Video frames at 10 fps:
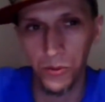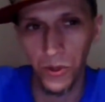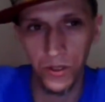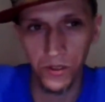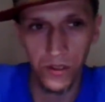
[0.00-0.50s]

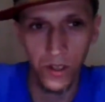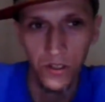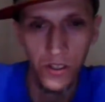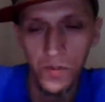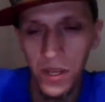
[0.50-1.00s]
was
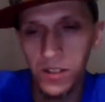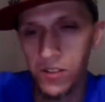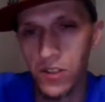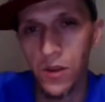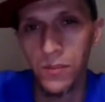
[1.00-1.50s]
just by
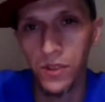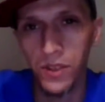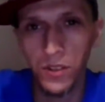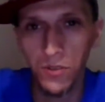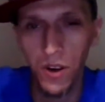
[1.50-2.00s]

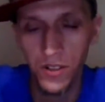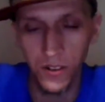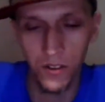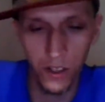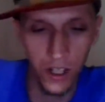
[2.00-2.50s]
stumbling
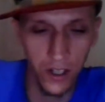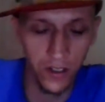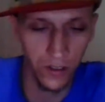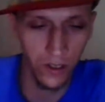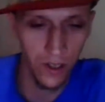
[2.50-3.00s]
across her
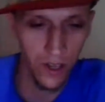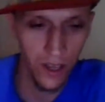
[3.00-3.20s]
channel.